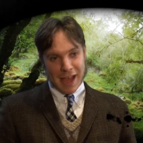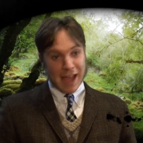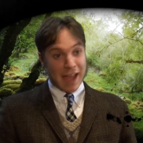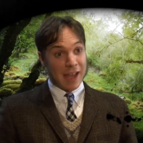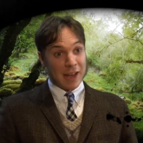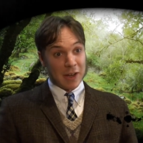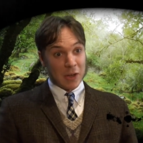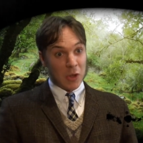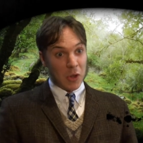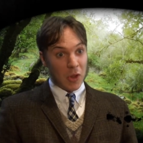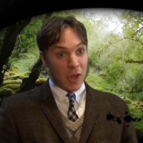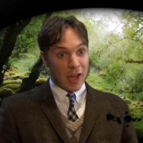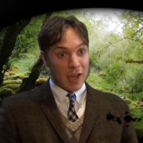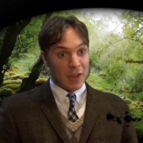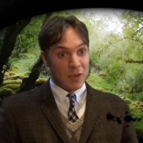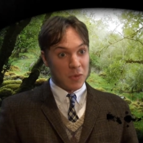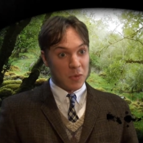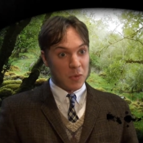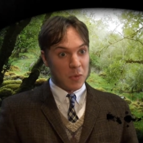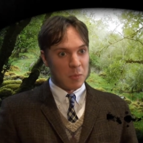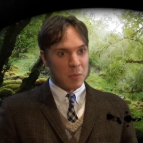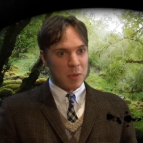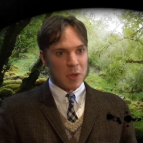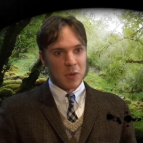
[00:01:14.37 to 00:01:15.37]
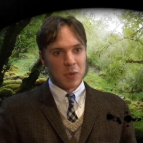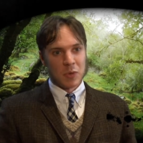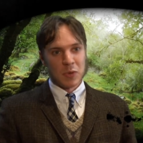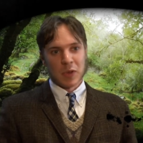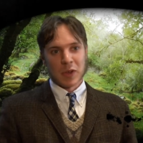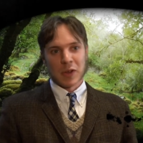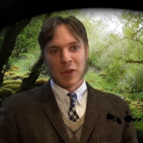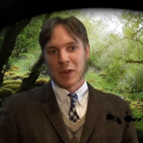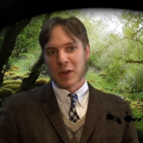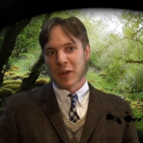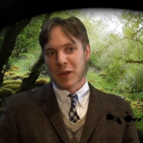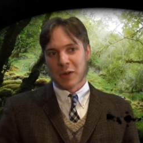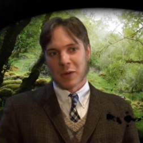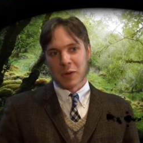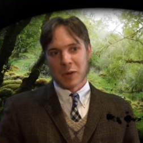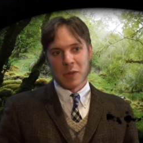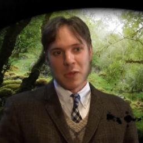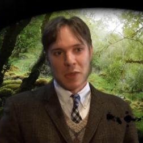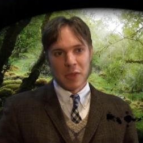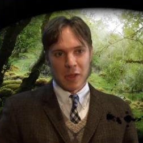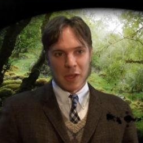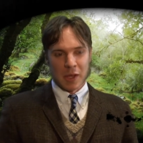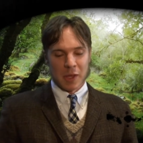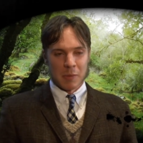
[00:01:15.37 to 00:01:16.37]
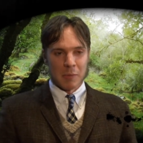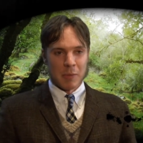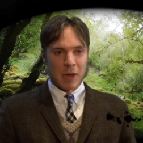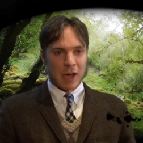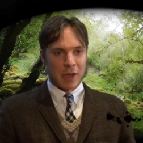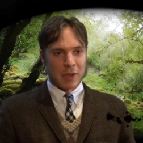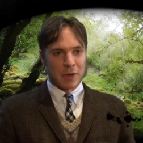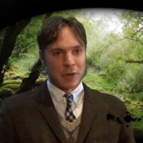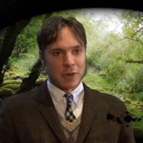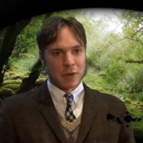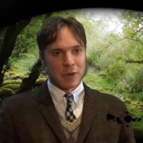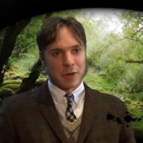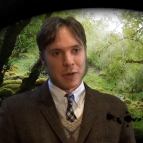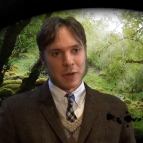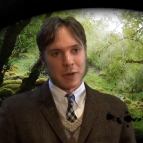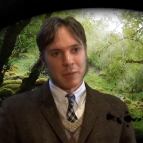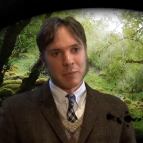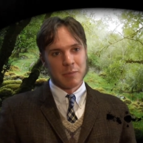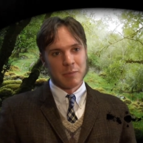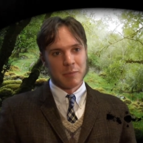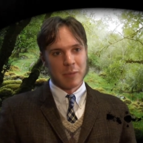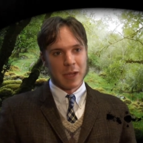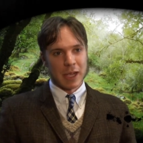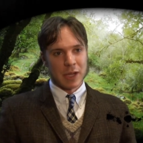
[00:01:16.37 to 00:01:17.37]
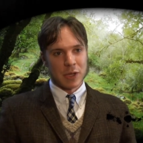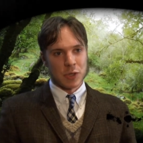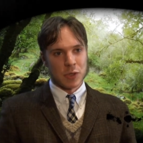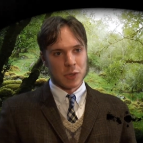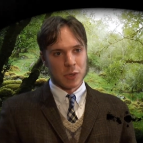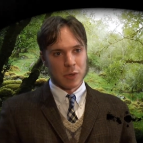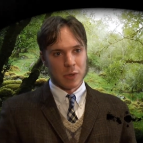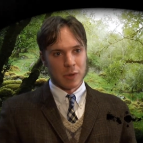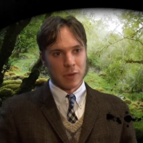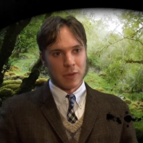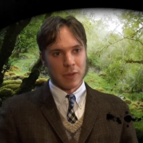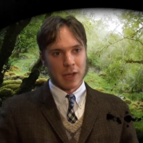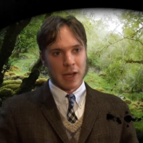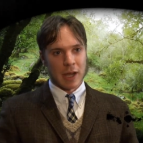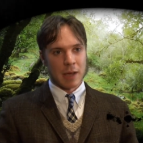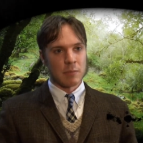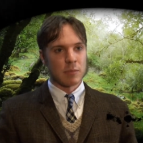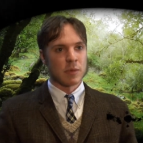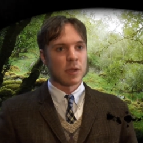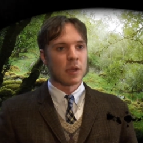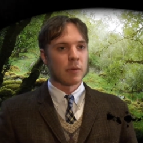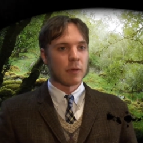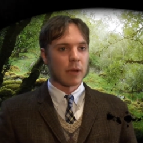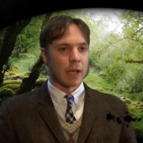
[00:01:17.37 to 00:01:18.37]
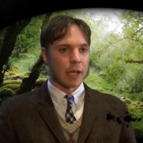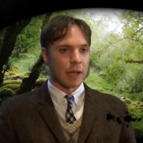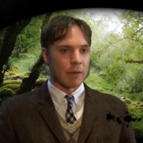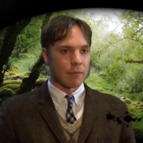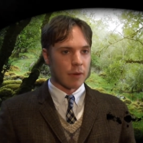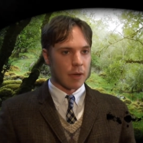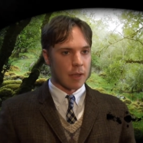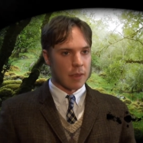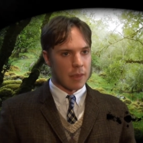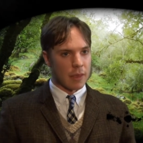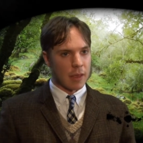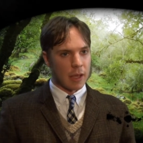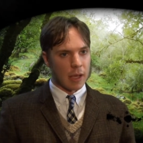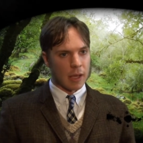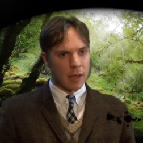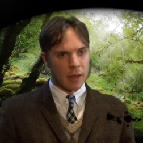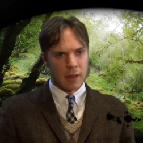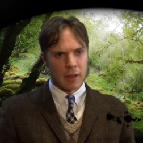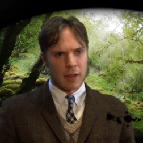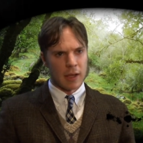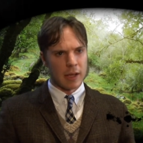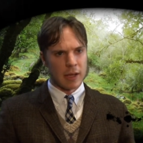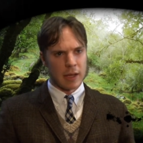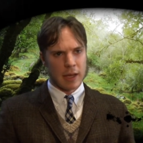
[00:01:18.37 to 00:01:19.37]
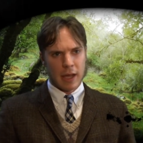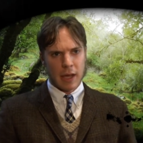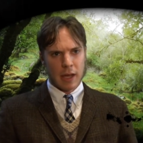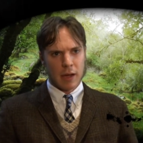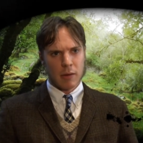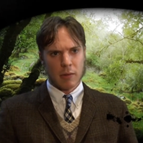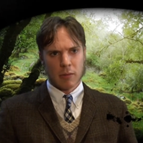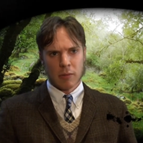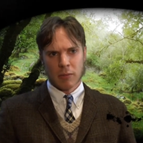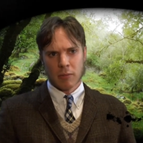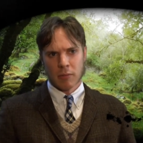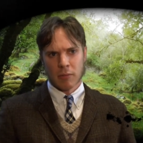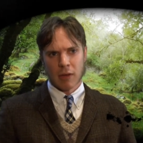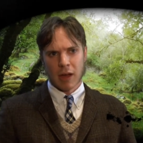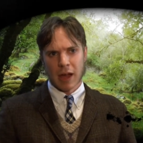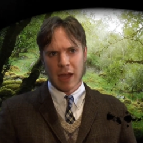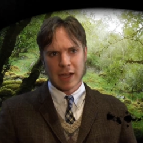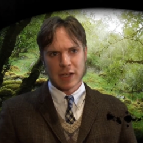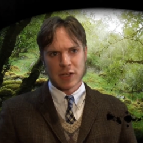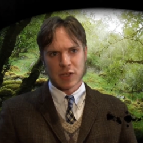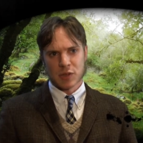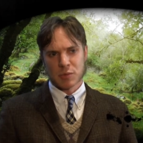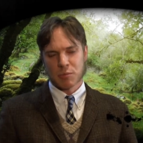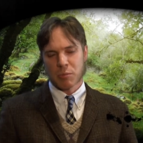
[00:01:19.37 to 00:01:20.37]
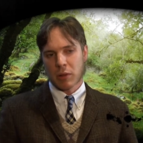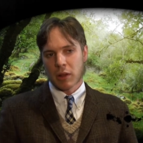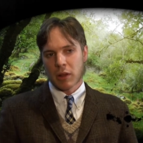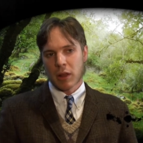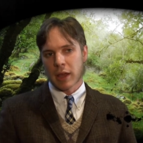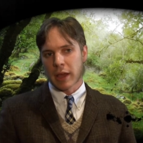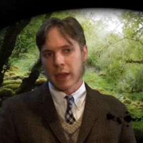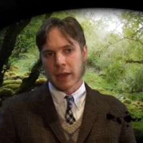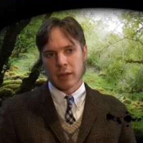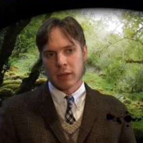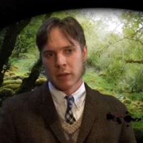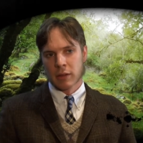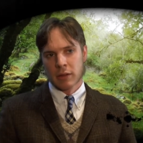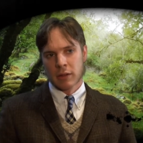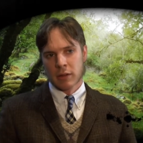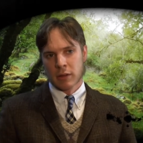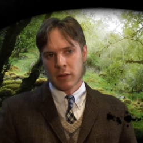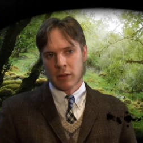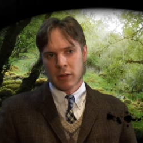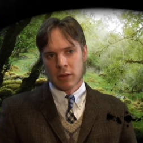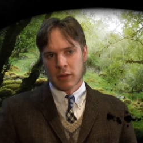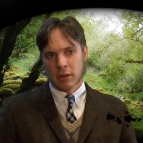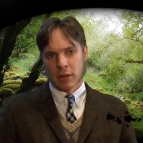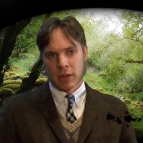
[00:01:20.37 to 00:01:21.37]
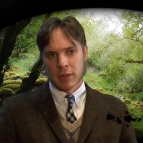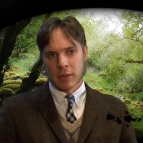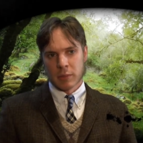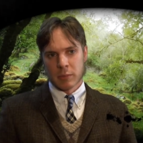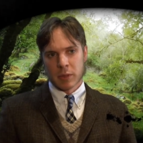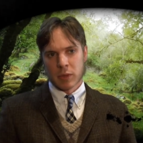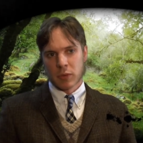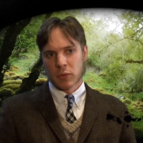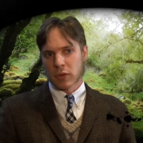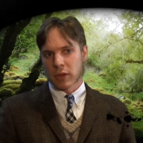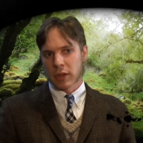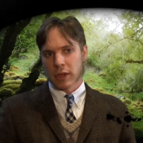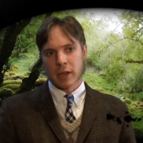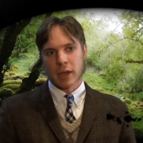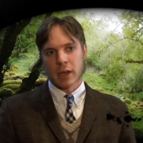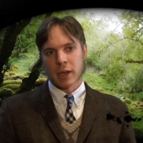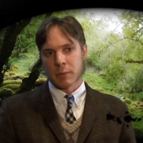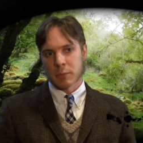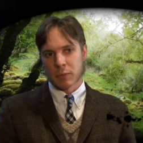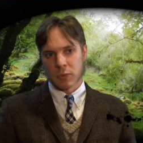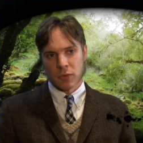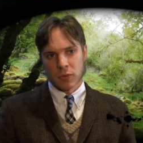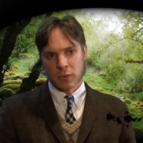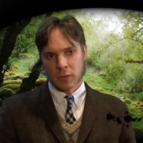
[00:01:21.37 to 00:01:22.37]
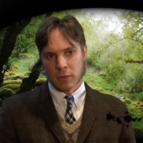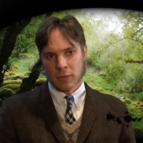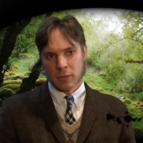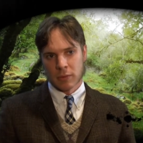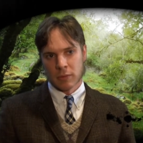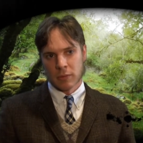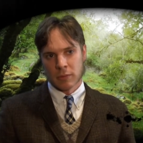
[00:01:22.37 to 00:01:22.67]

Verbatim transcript: analyze the music or, or think about it or make sure that I'm doing everything. And now I just play and the music comes.